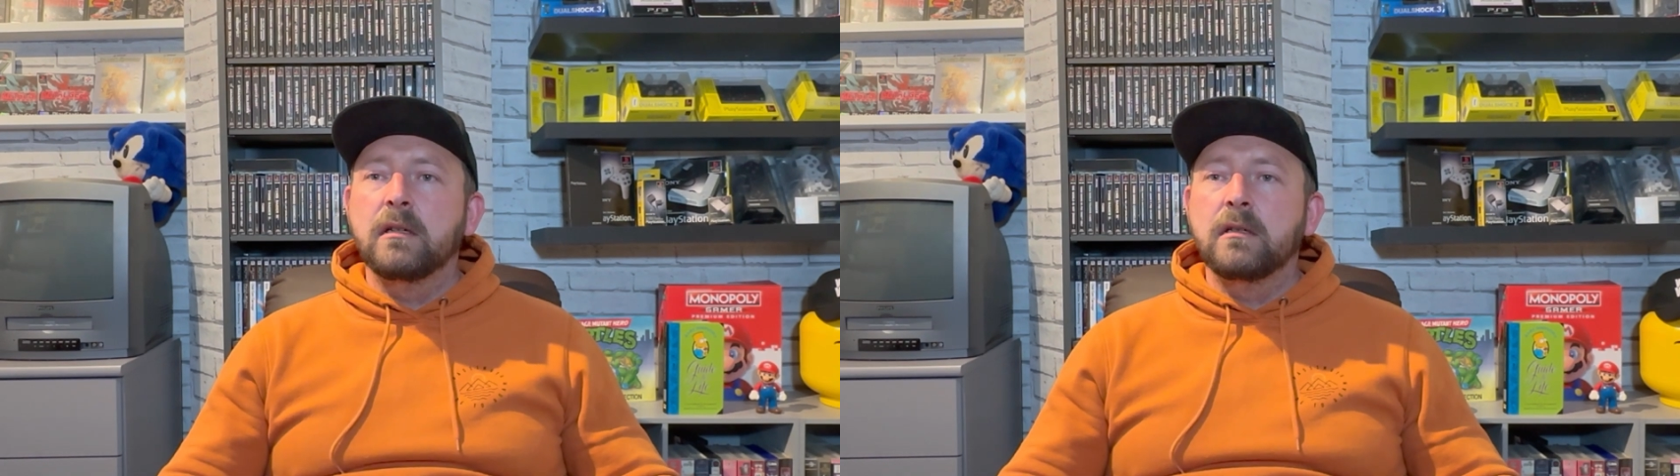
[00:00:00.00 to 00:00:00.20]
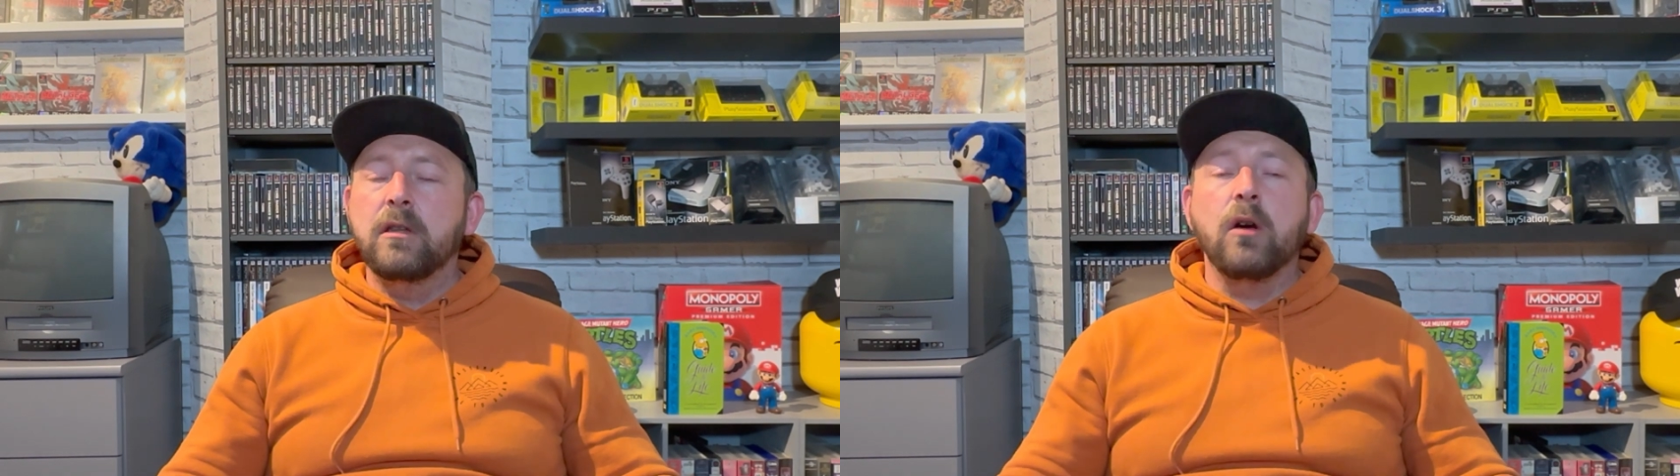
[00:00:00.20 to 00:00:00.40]

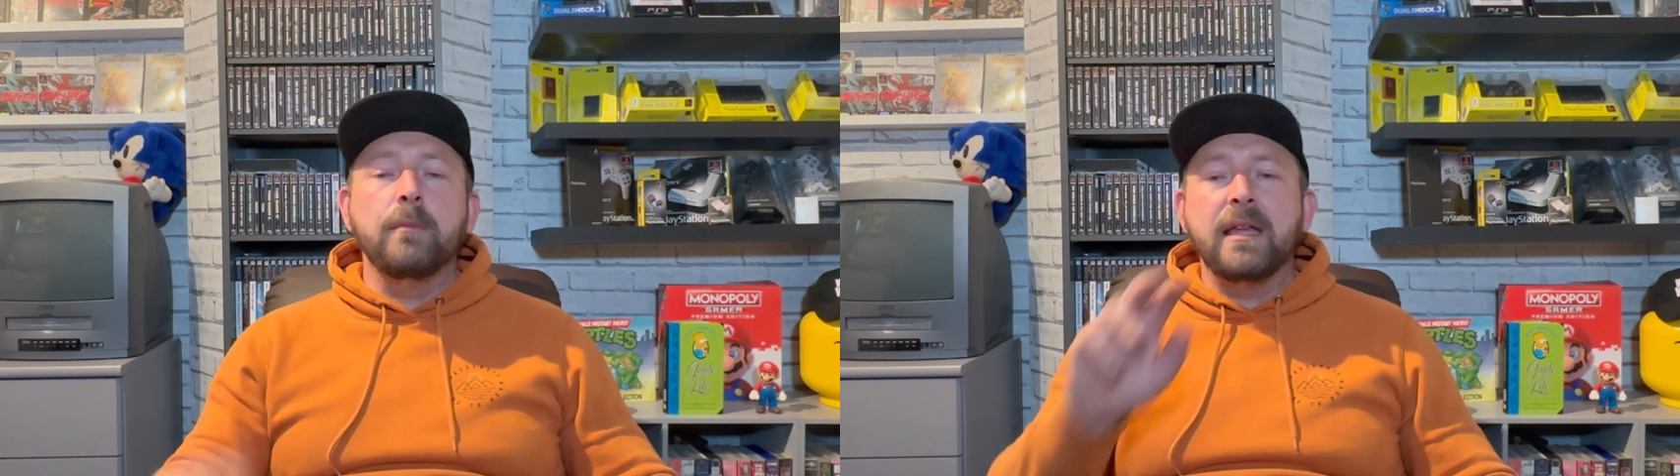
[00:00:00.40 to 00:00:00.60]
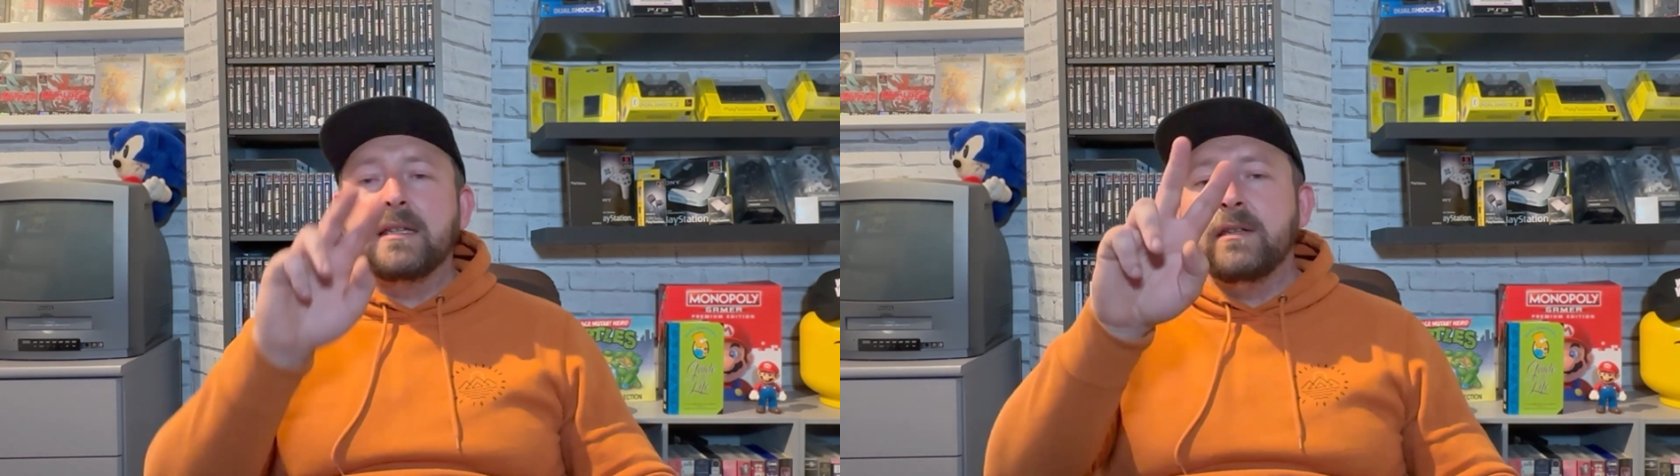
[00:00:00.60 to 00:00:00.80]
No,
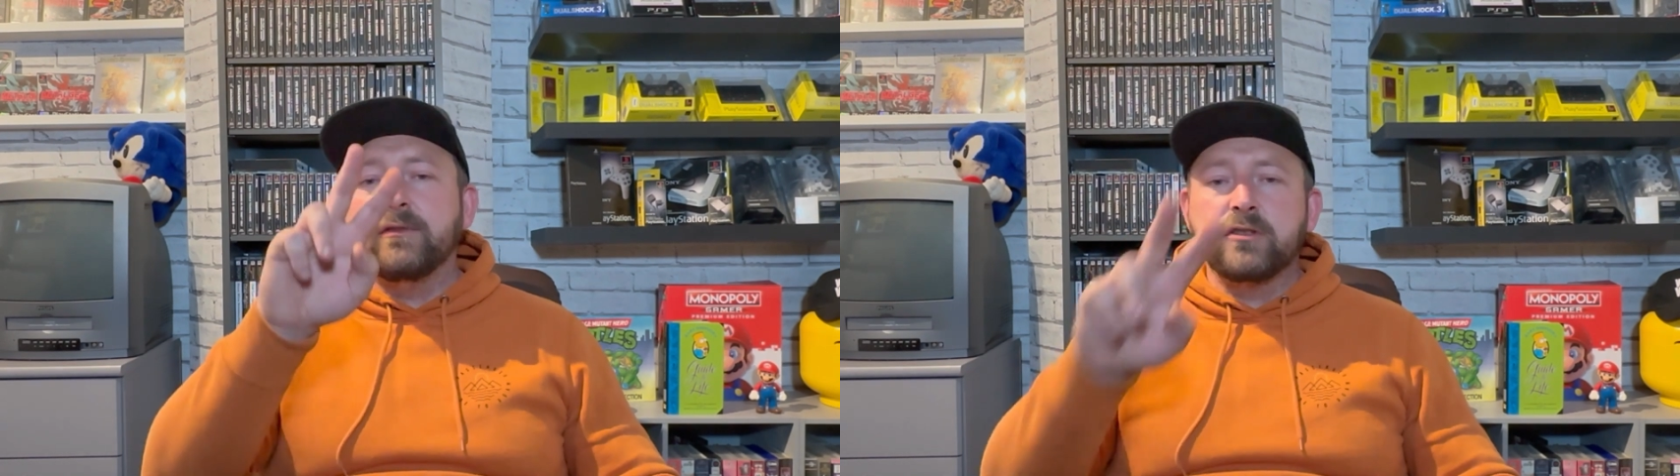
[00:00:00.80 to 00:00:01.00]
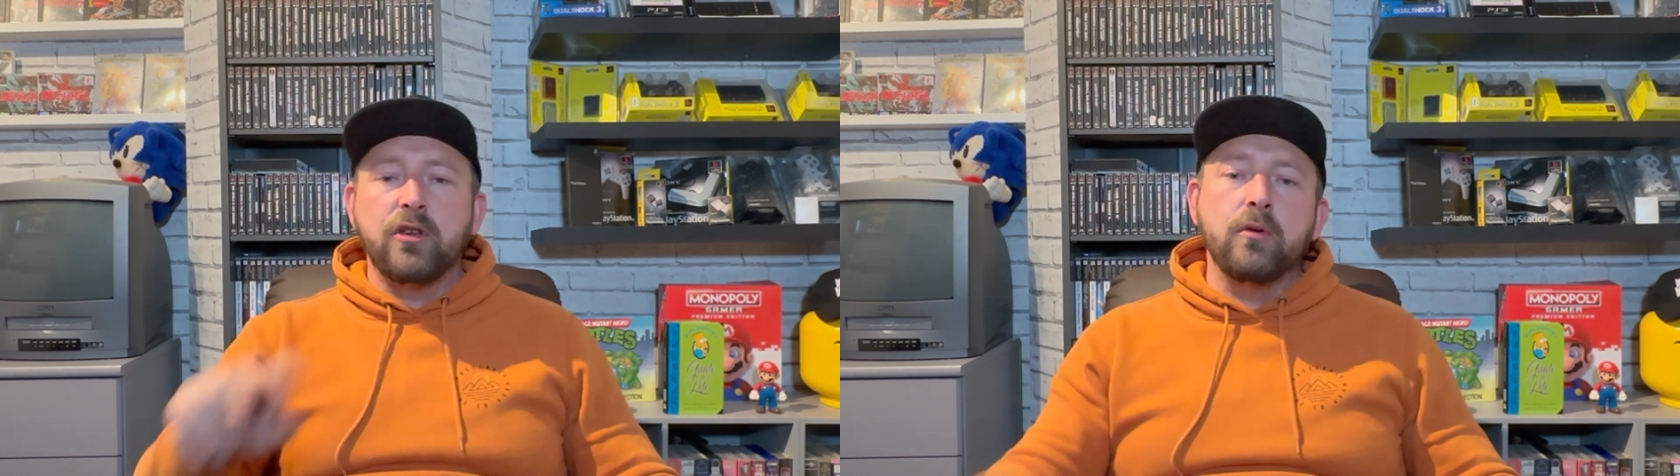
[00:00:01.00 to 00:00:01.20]
Medieval
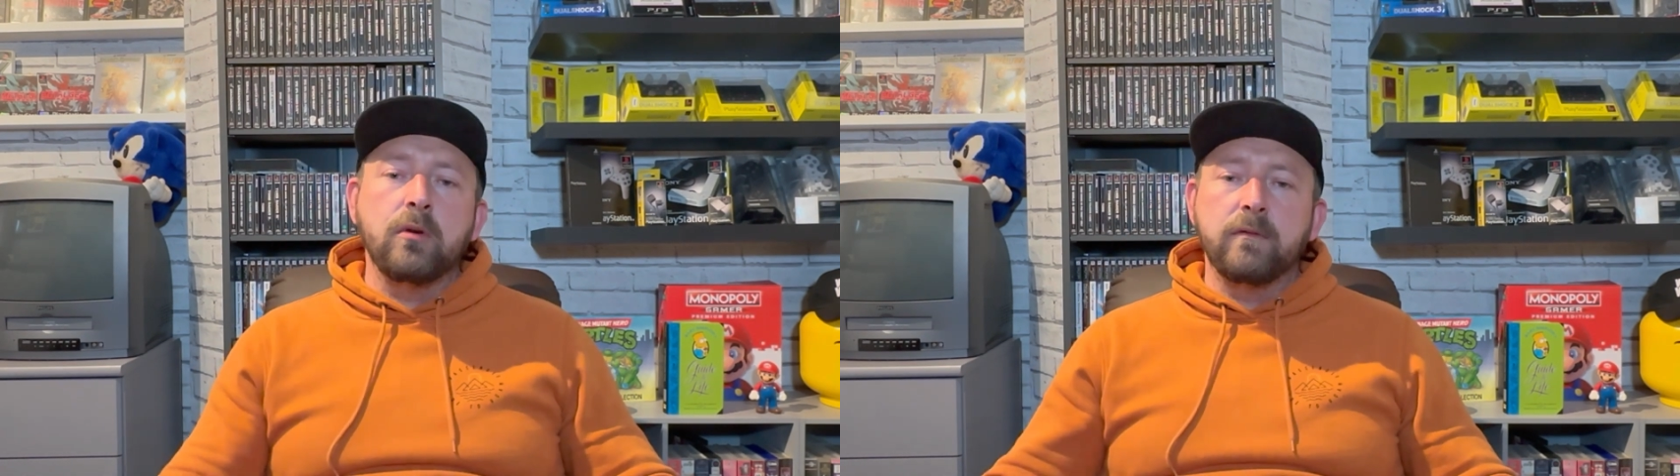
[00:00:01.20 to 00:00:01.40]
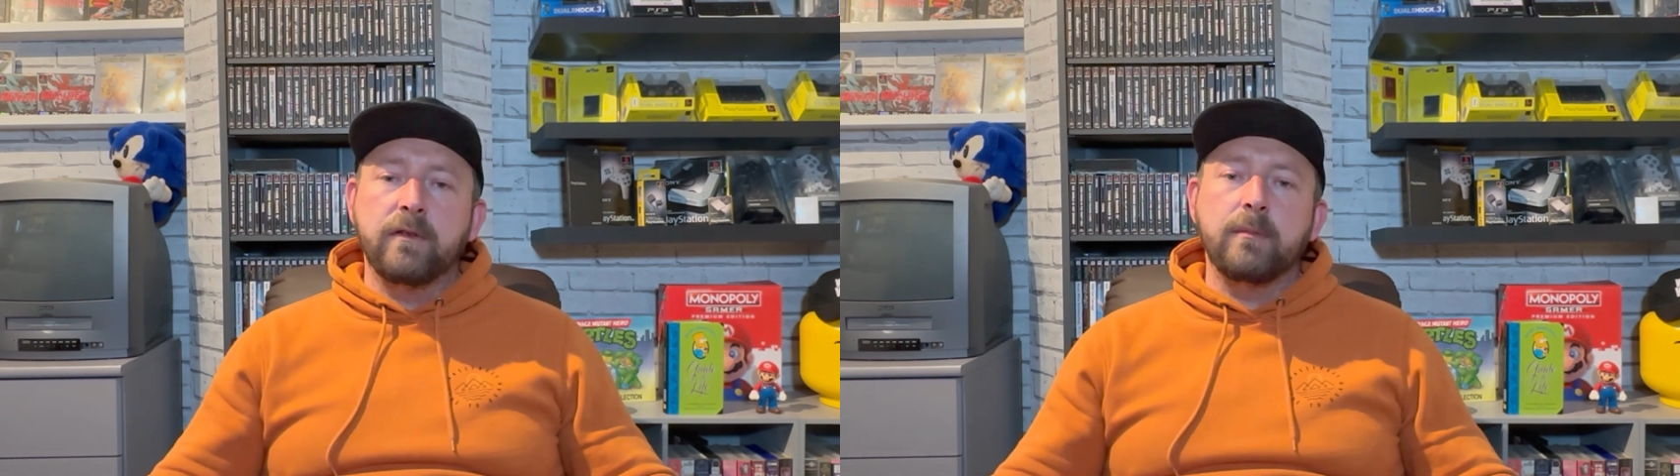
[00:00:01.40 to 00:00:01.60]
2 for